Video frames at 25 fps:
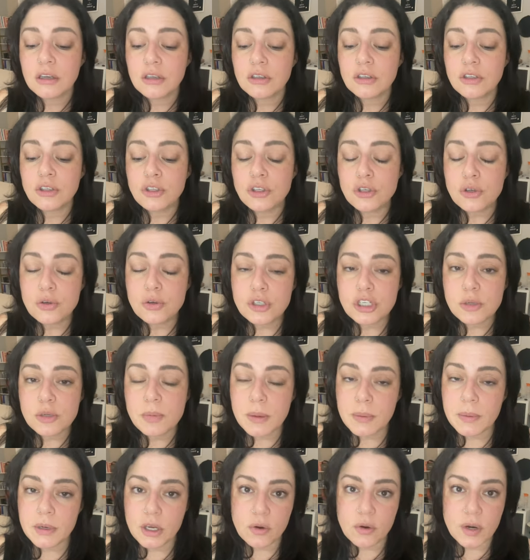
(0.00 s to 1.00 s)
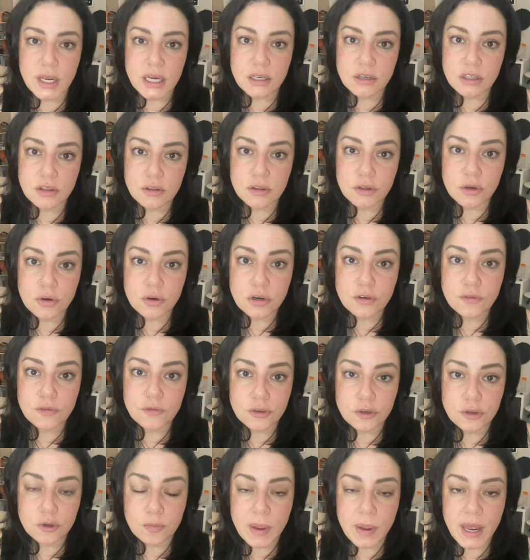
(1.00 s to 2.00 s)
you should be able to go down to the local
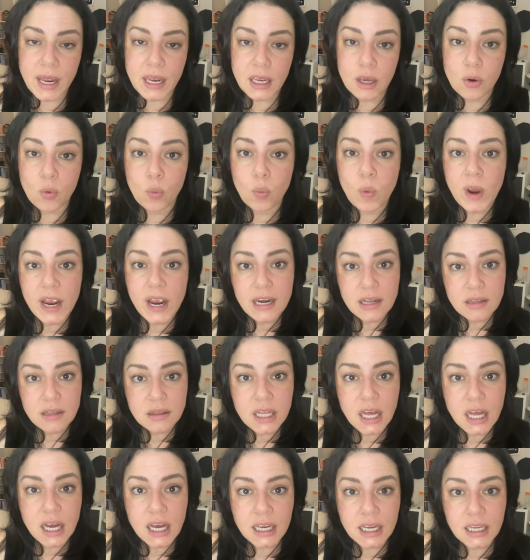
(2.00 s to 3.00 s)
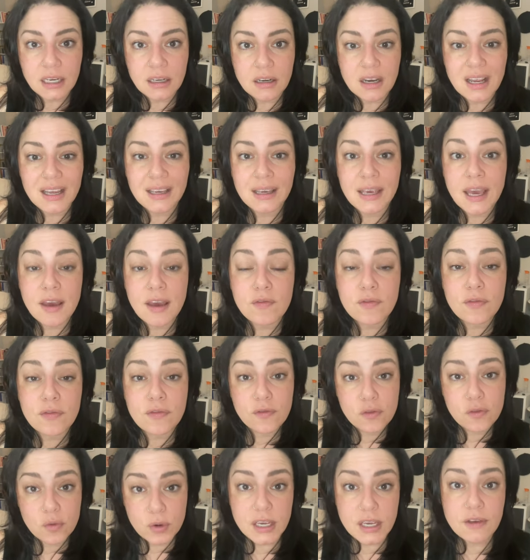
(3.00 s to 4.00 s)
food bank, wait in line, get
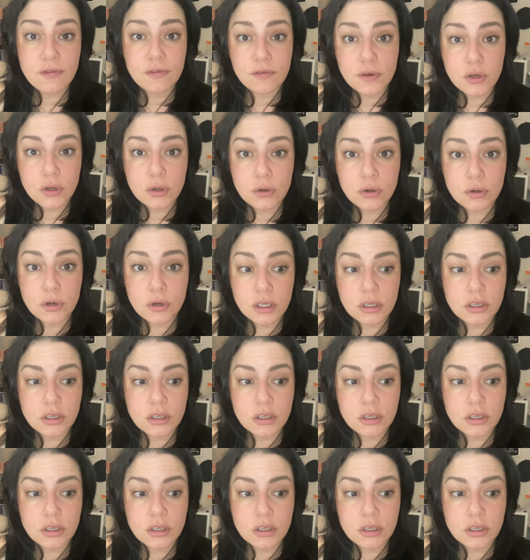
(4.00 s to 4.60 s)
free food.